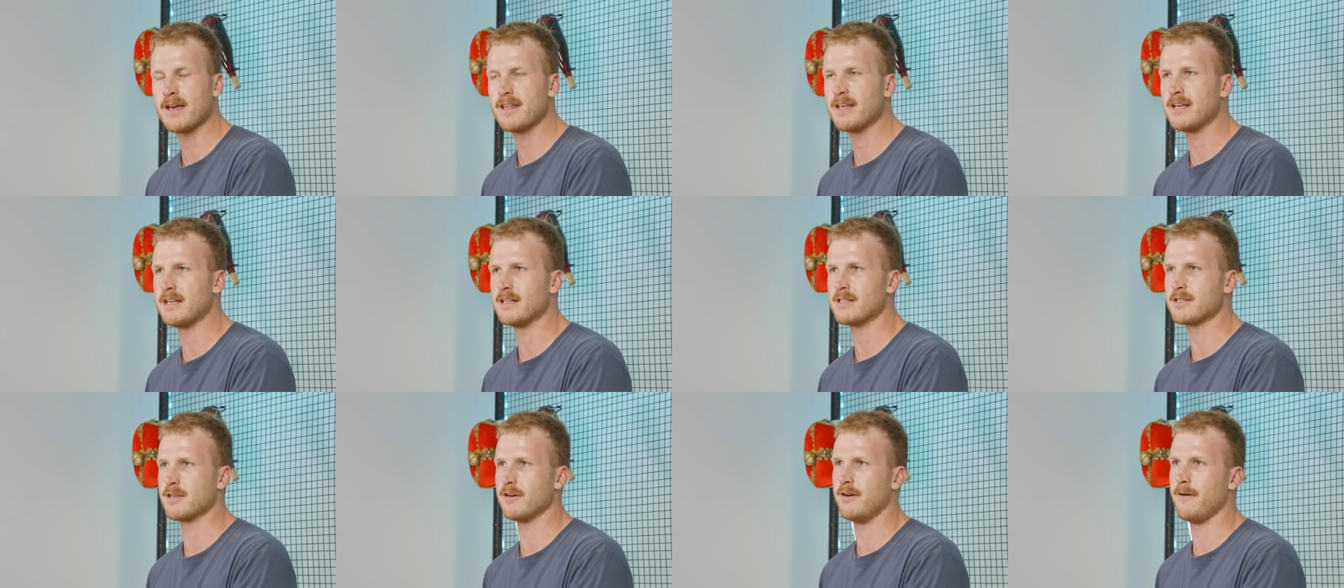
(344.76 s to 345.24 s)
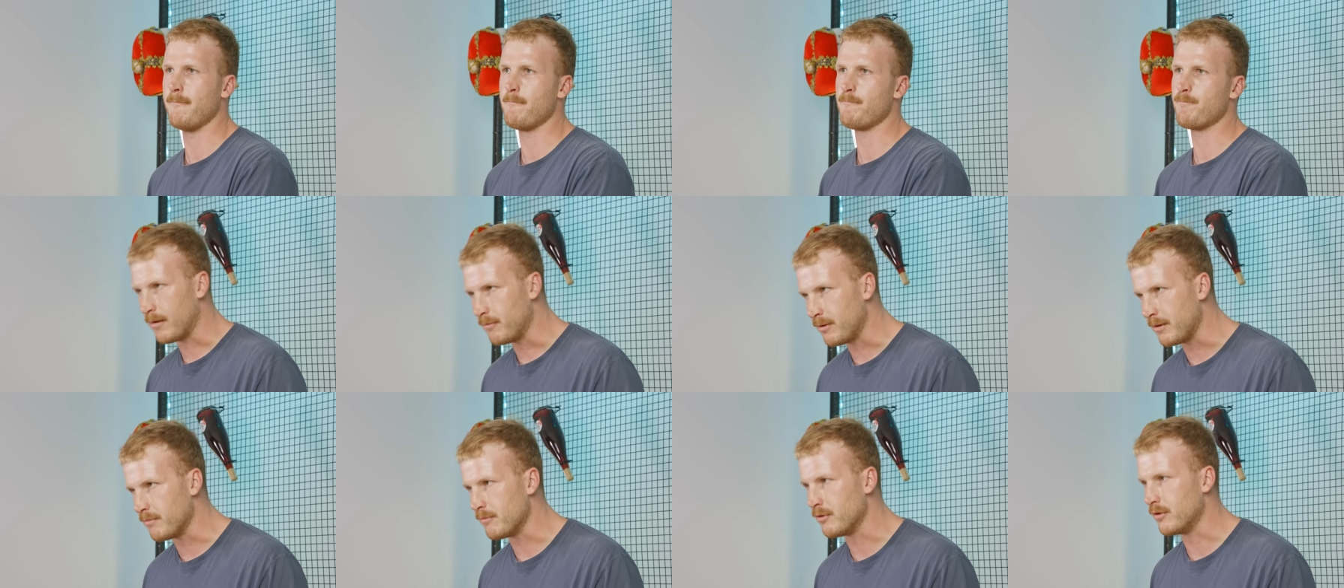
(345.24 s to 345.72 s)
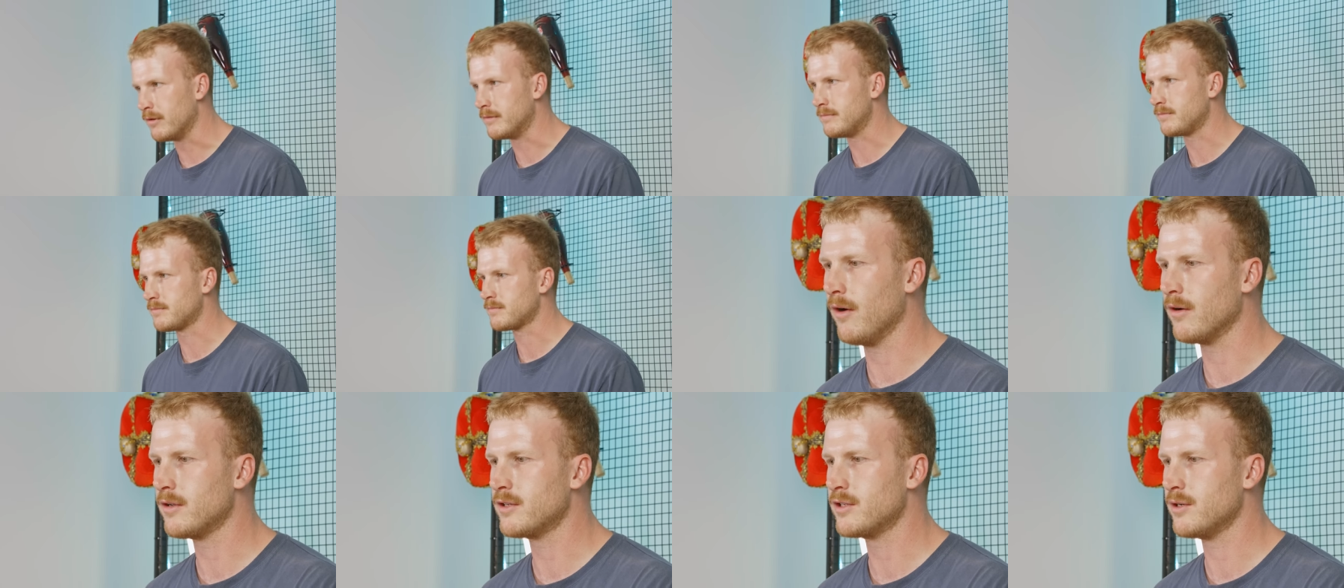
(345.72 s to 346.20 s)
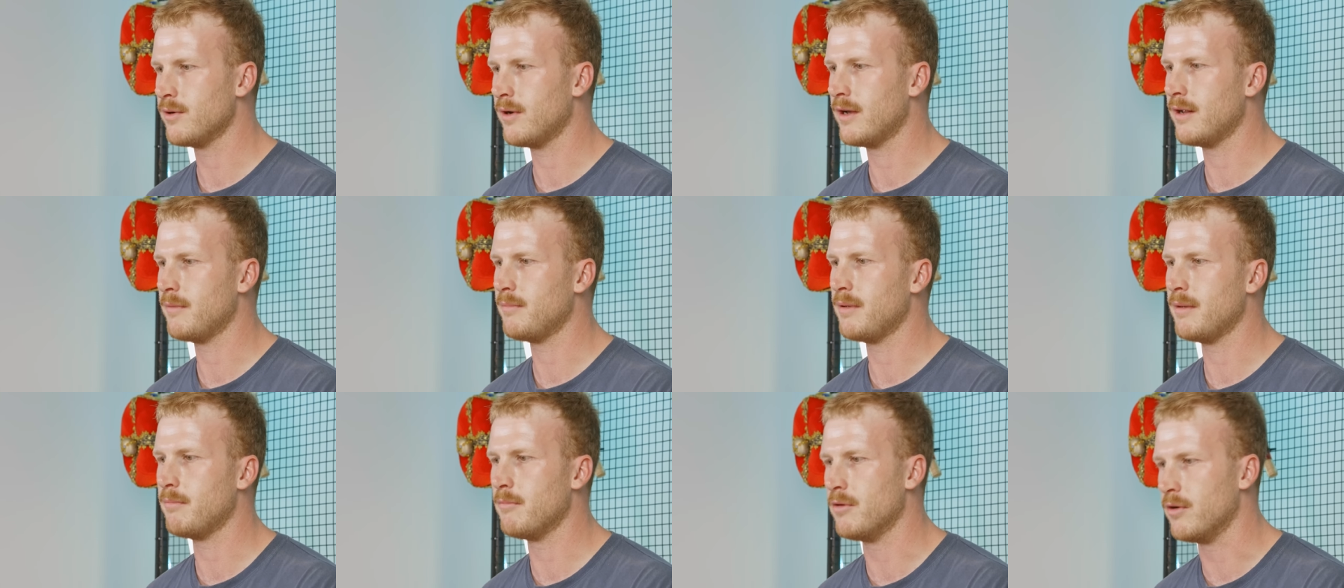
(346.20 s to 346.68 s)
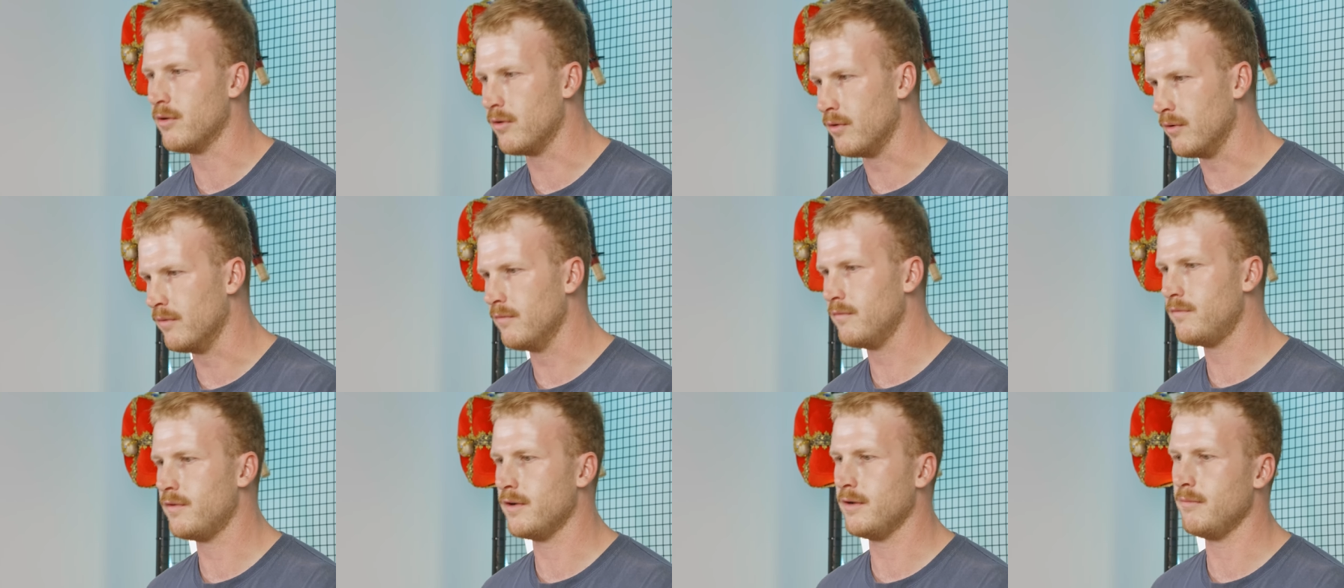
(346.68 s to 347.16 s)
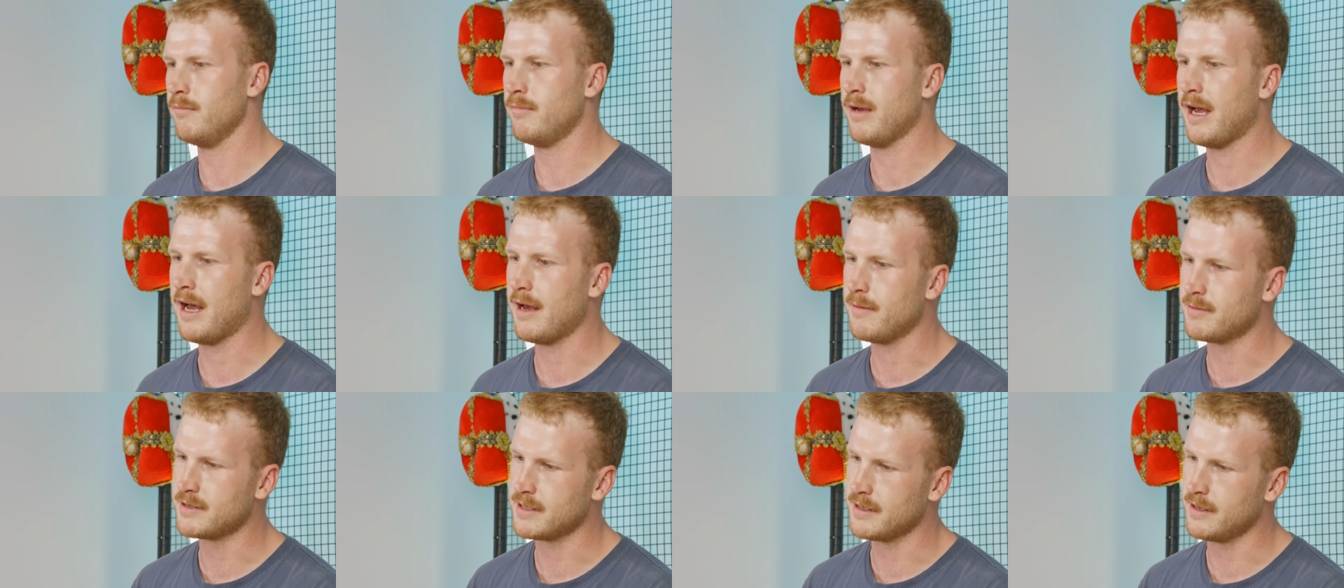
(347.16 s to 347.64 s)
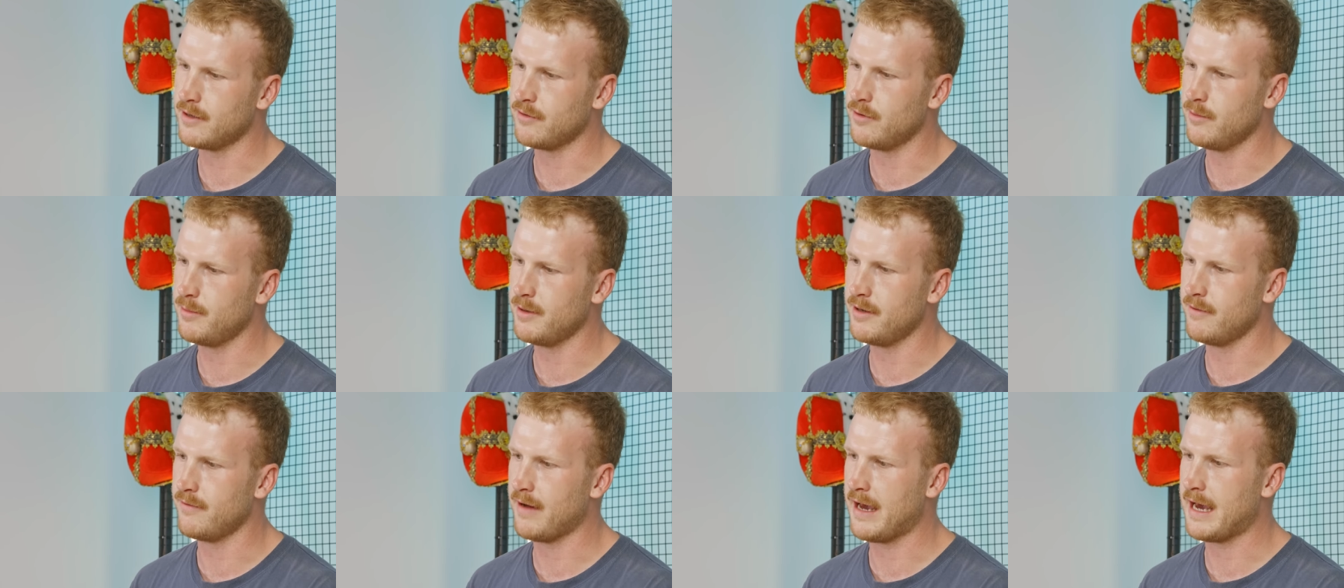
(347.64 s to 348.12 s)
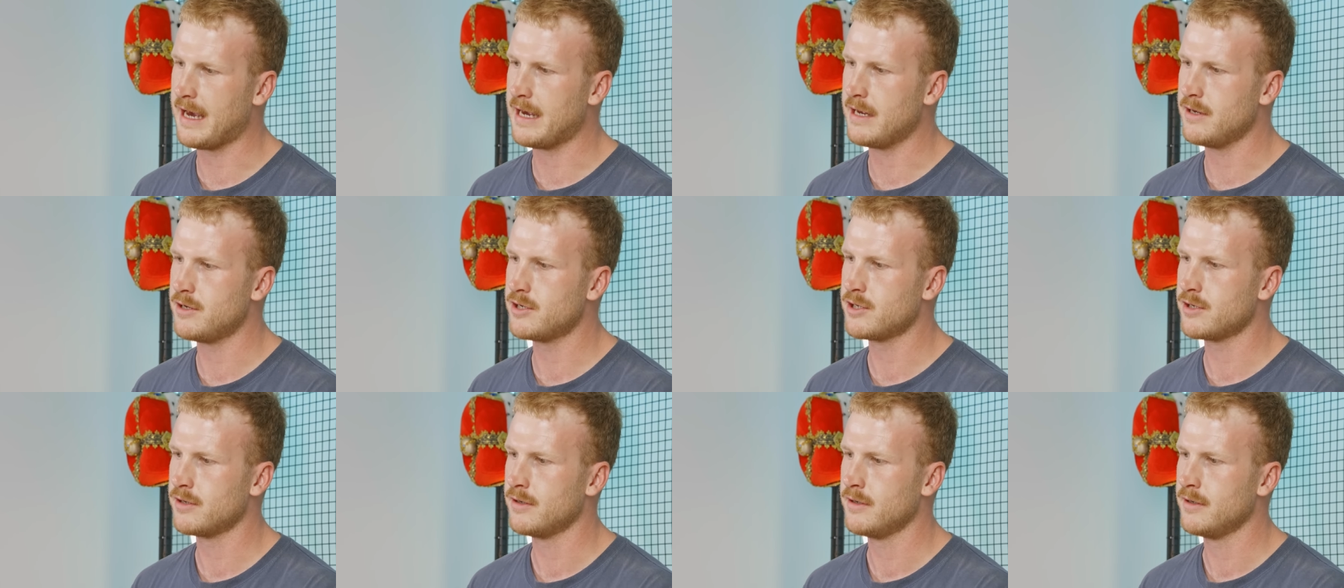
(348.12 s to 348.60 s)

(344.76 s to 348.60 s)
I think it's got a bit more oak to it, a bit more oomph, and perhaps a little bit of age,